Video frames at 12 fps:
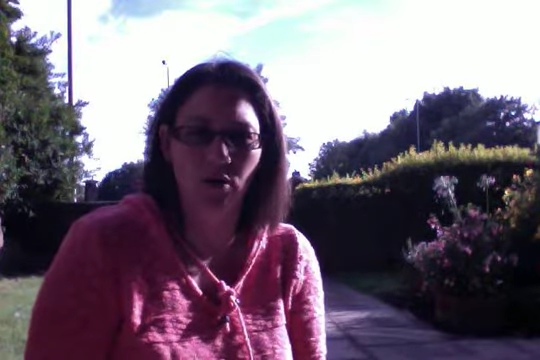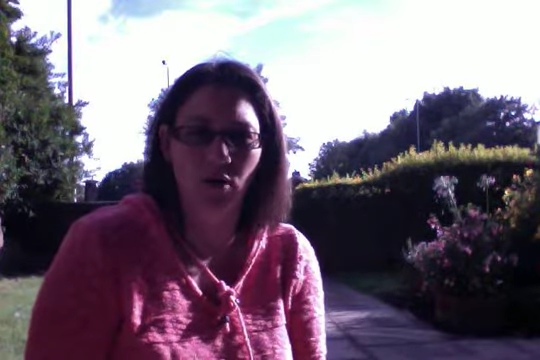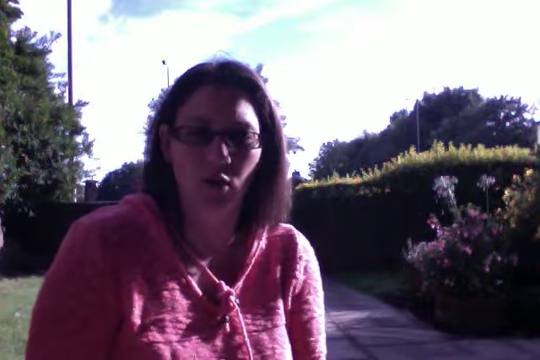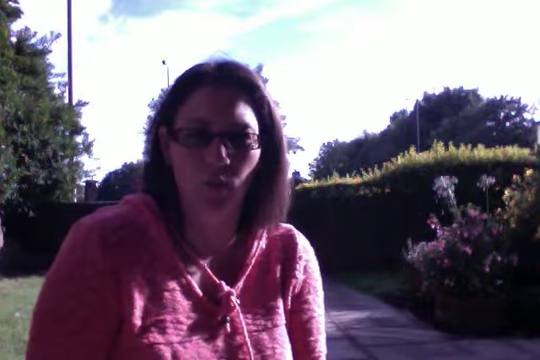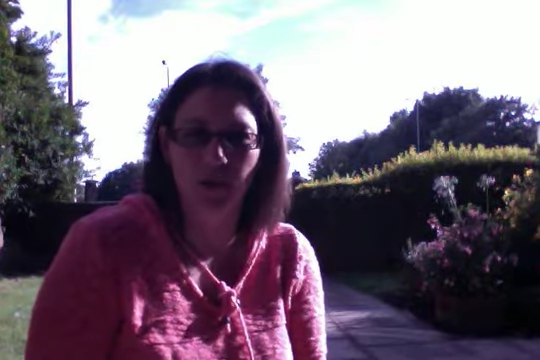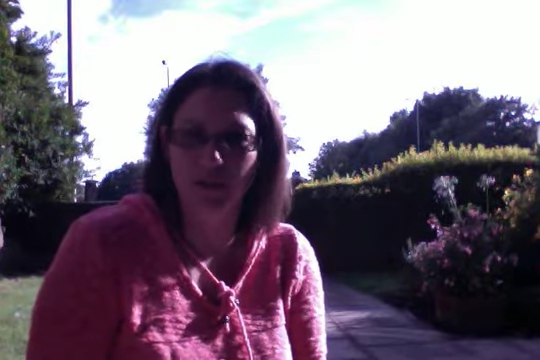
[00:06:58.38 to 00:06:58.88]

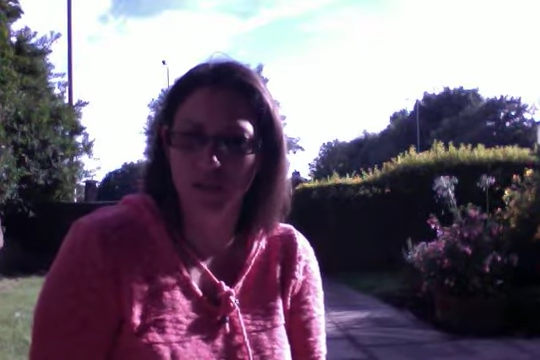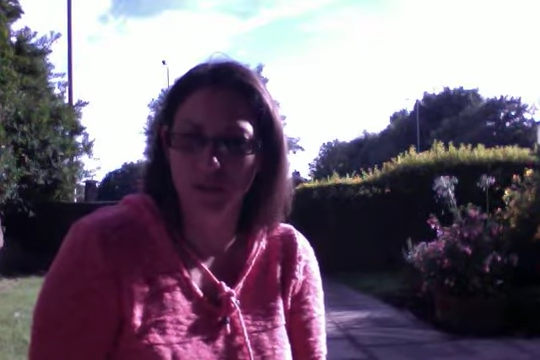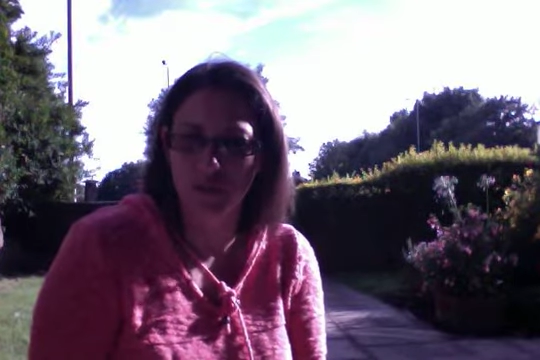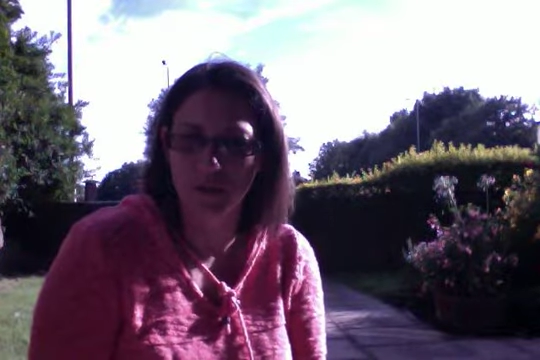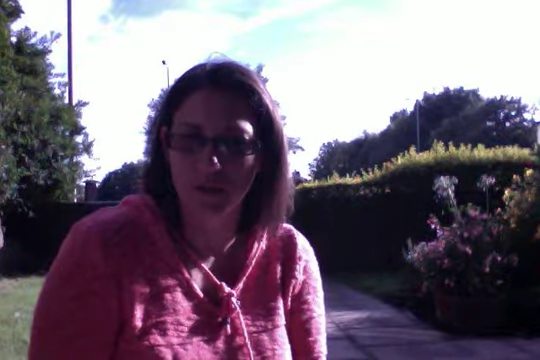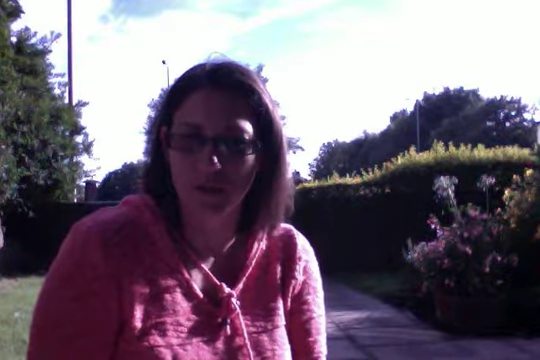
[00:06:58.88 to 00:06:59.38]
always
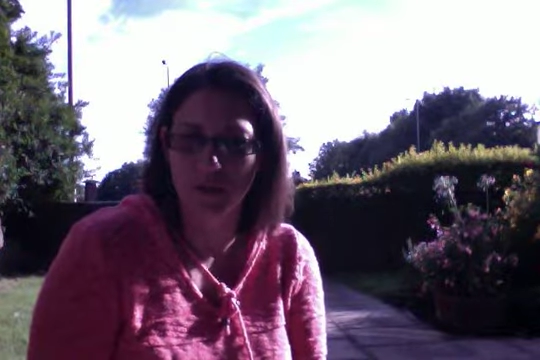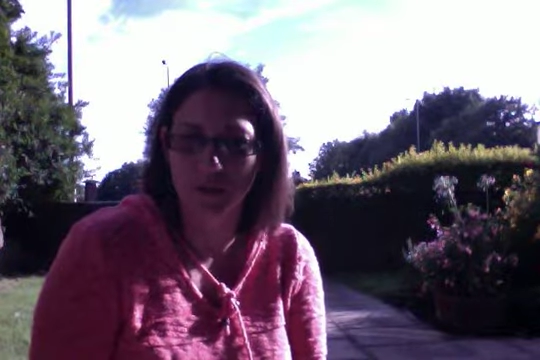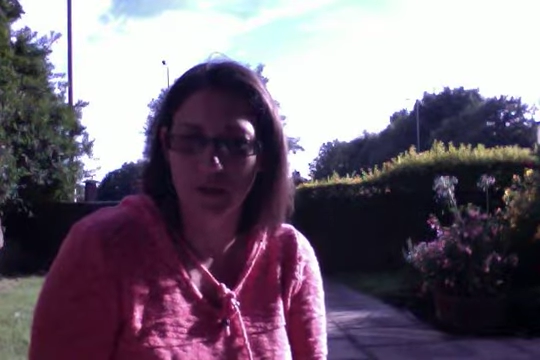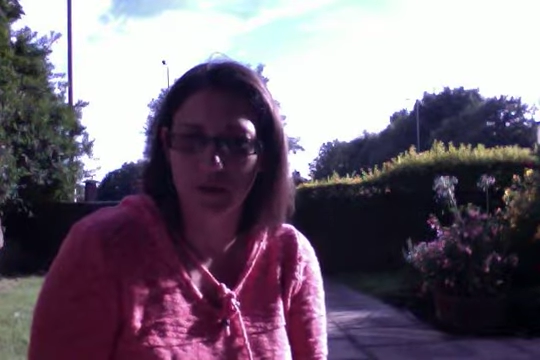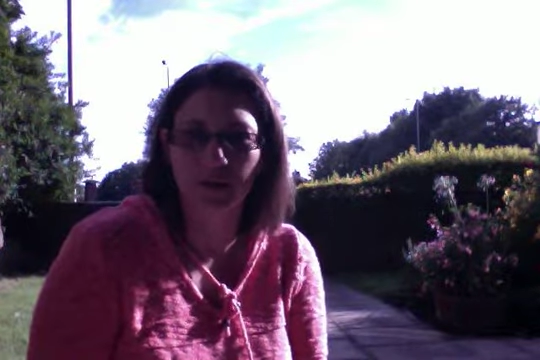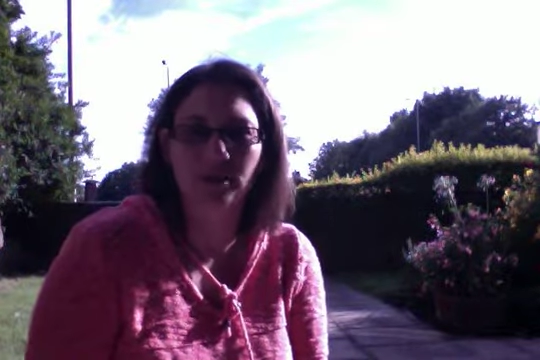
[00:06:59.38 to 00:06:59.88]
do it
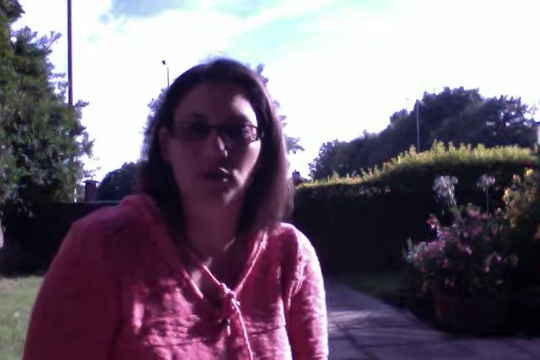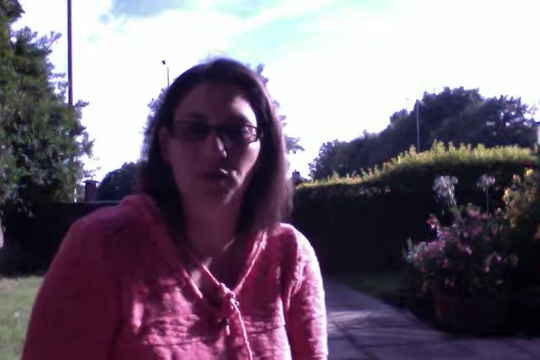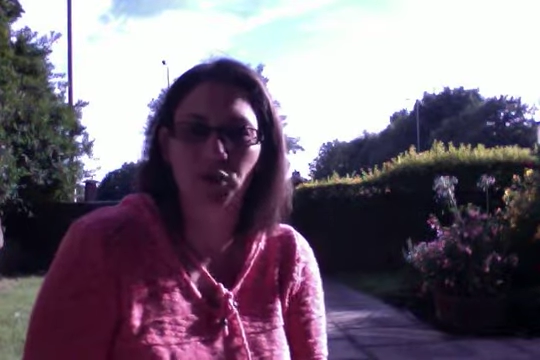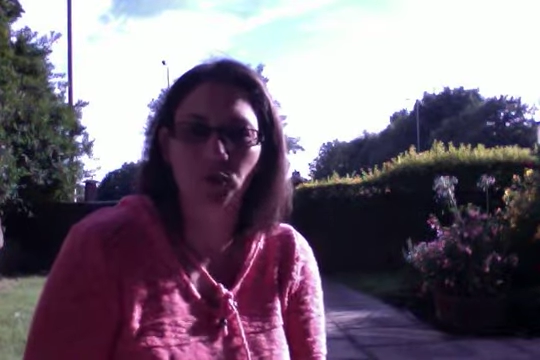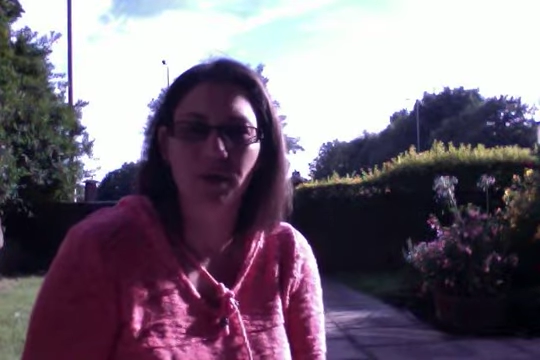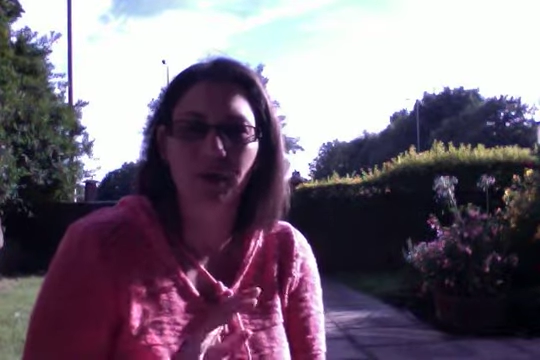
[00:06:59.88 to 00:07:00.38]
correctly. So
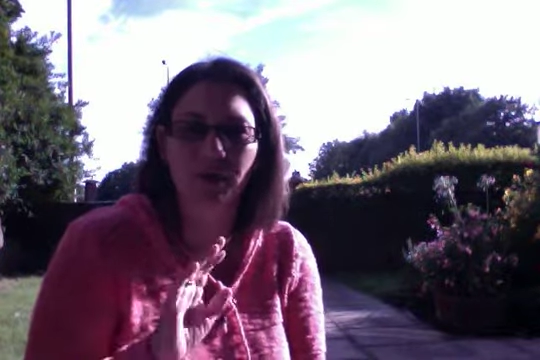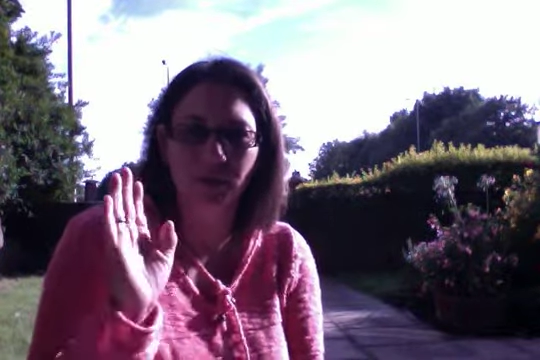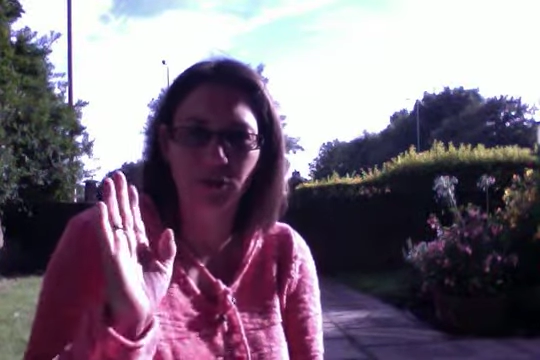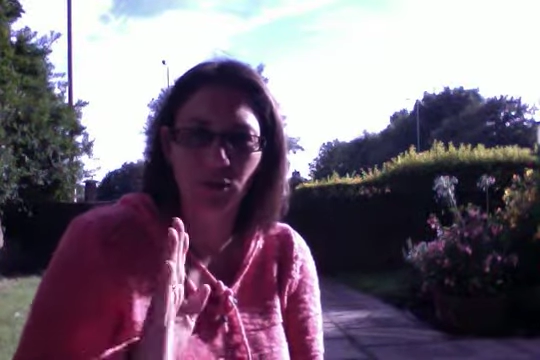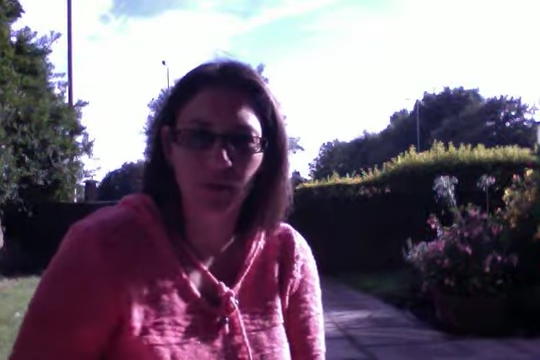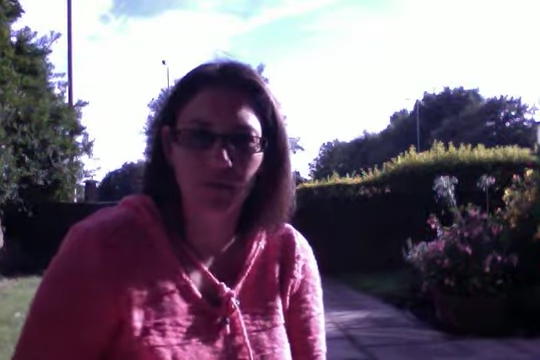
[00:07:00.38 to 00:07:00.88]
you want to
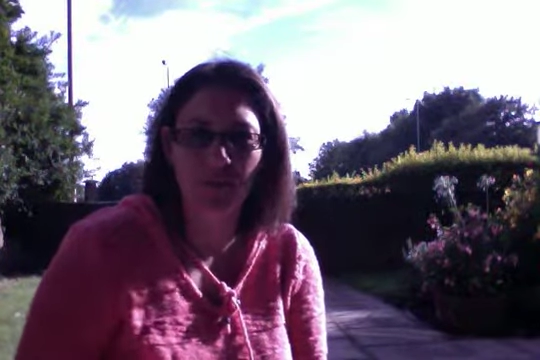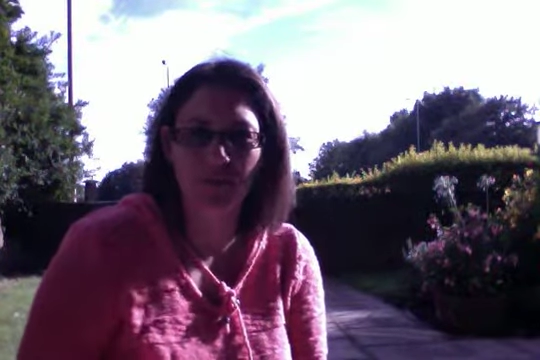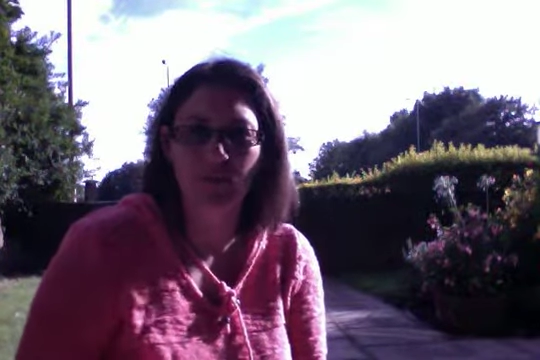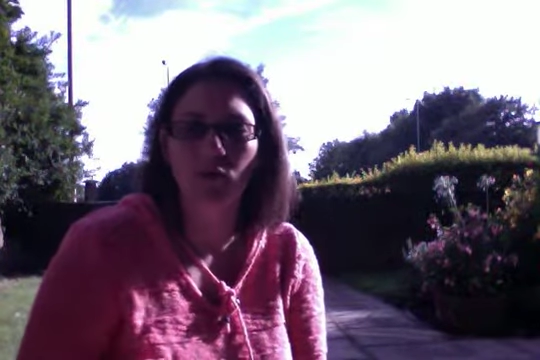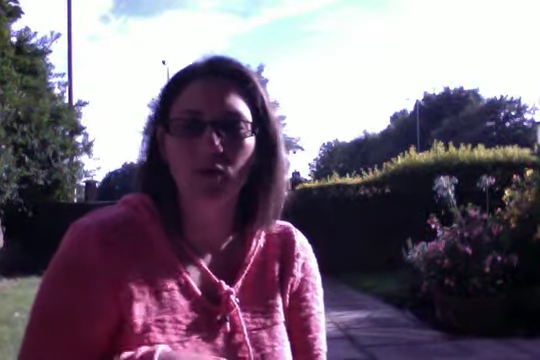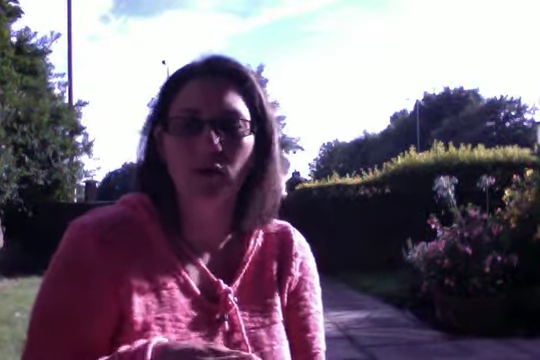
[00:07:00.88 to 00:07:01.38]
clean your equipment
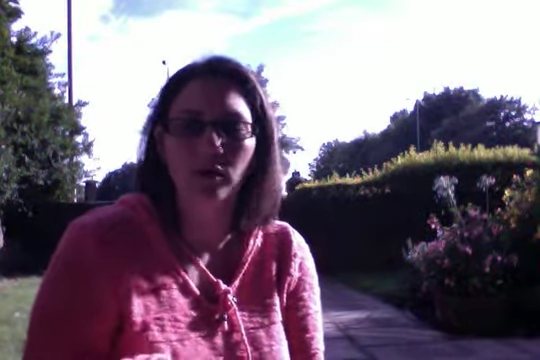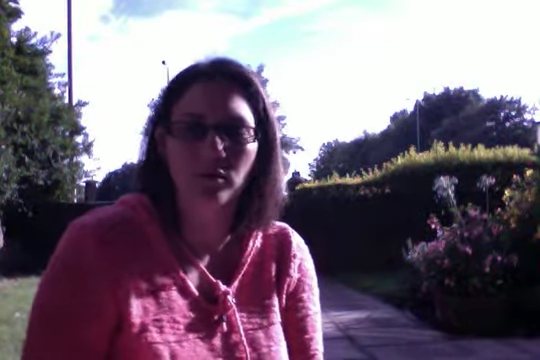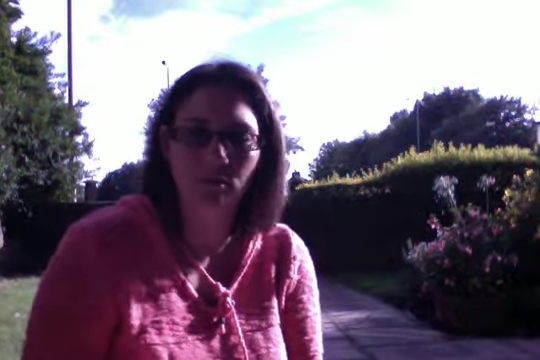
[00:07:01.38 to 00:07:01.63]
before,